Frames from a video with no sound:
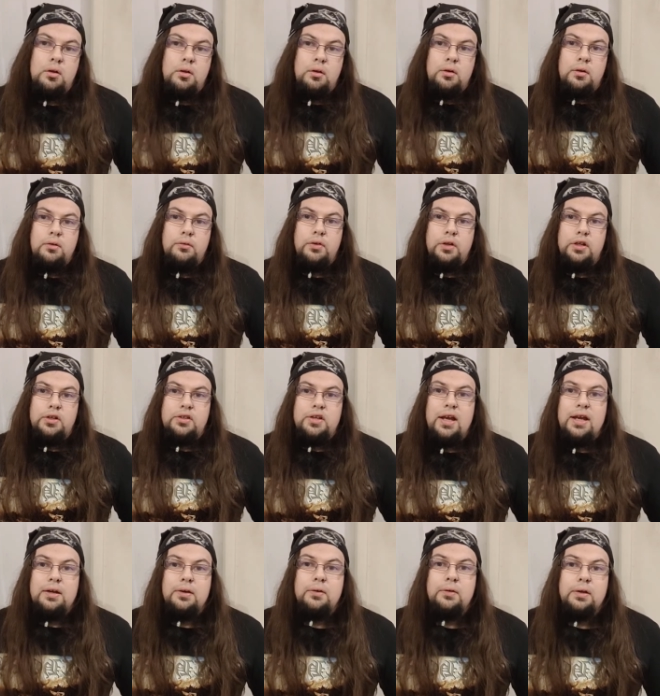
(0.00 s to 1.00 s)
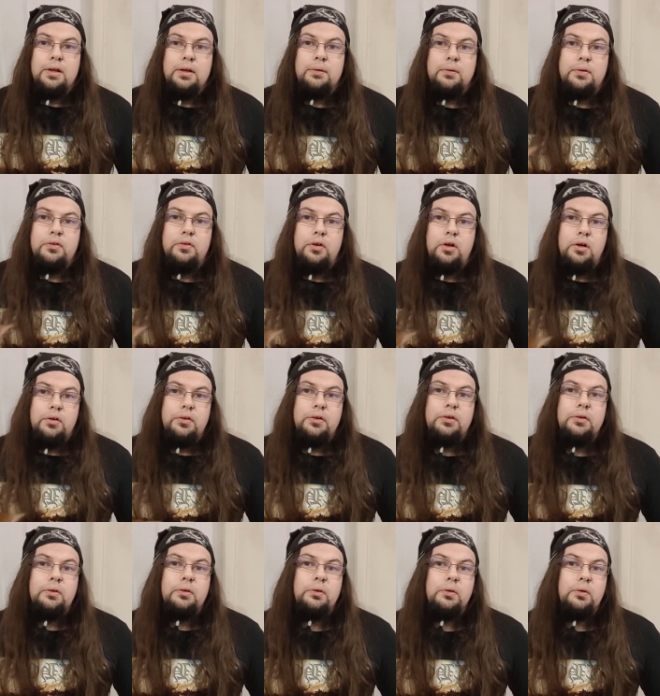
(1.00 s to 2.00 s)
For the channel, it was not
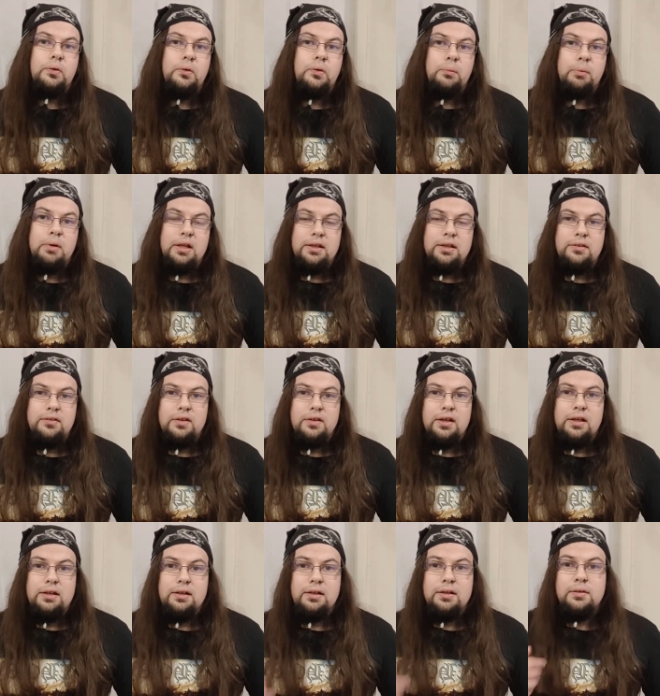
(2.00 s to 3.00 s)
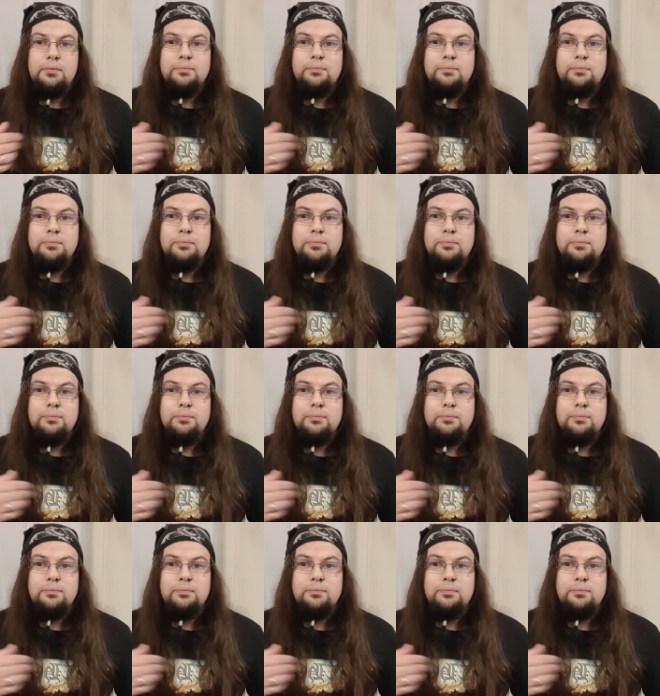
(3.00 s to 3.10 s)
all plain sailing.